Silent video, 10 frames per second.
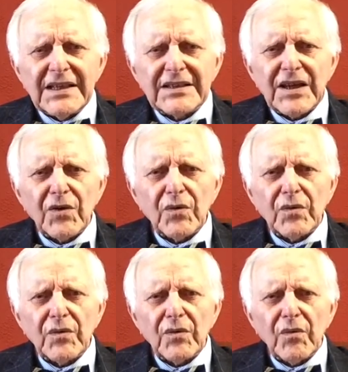So
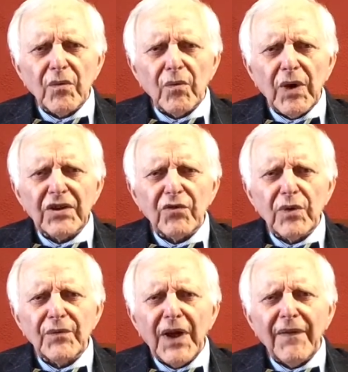once
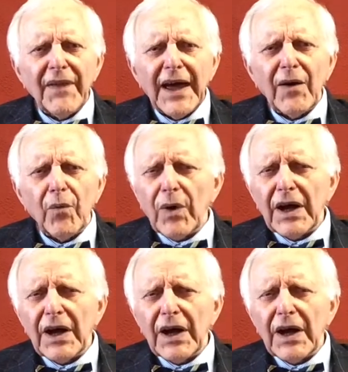we've done that,